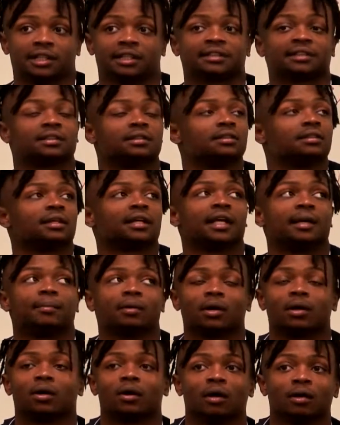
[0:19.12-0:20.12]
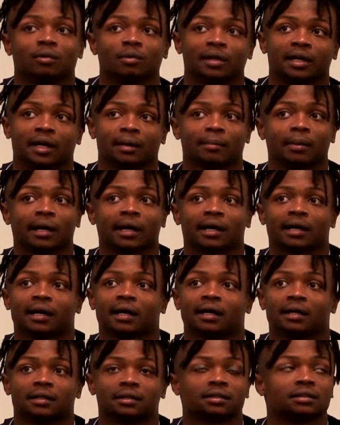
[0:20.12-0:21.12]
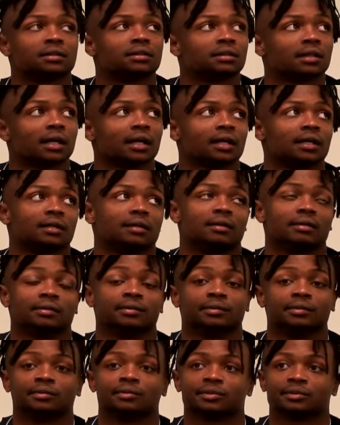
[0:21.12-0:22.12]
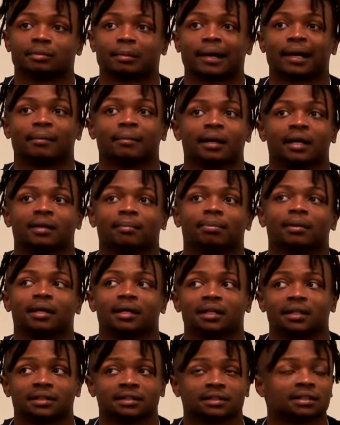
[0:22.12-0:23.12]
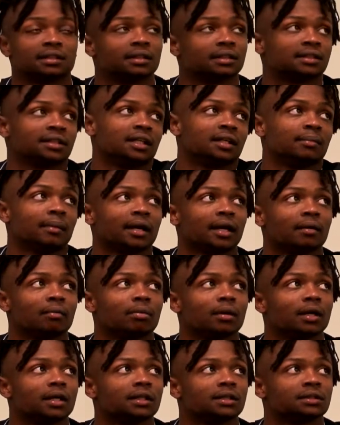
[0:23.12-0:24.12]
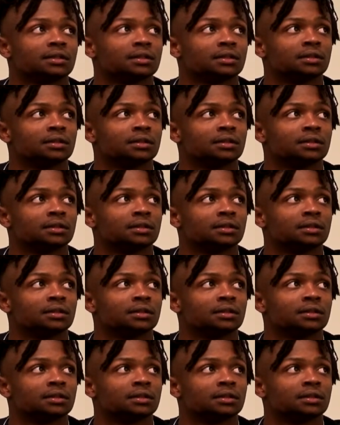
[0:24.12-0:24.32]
Let's keep it going. We come back up. Like, somebody made a play. Let's keep making plays.